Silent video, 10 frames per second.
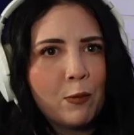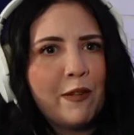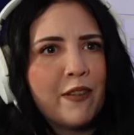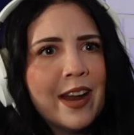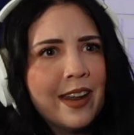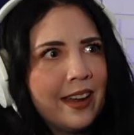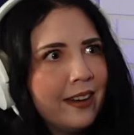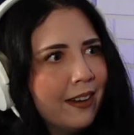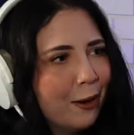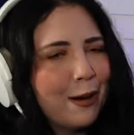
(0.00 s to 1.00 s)
refunded.
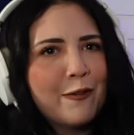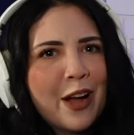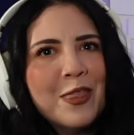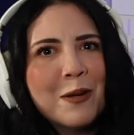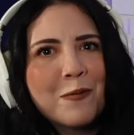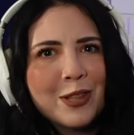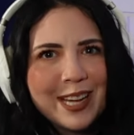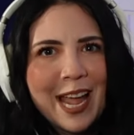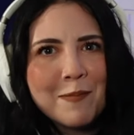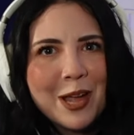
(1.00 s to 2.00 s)
Refund them for the
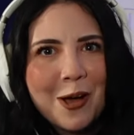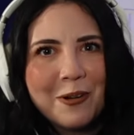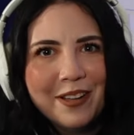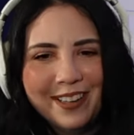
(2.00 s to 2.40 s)
cameo.